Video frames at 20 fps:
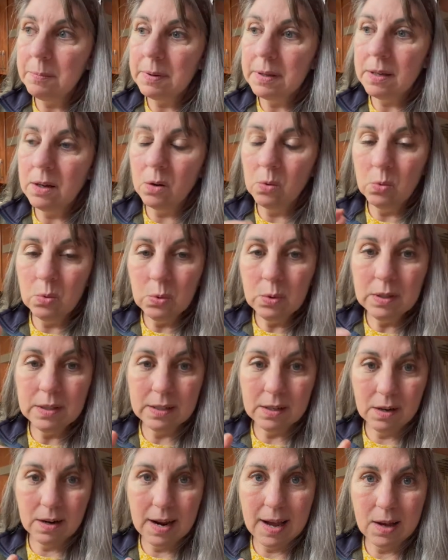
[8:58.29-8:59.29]
but a rule
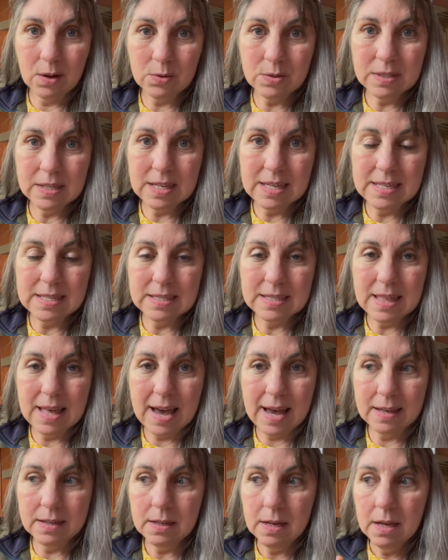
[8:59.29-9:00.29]
in our house is
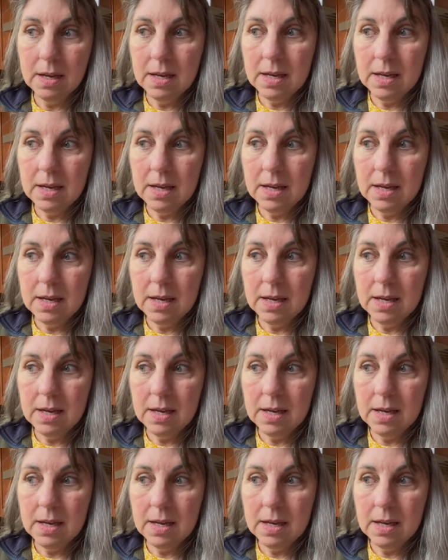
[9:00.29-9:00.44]
that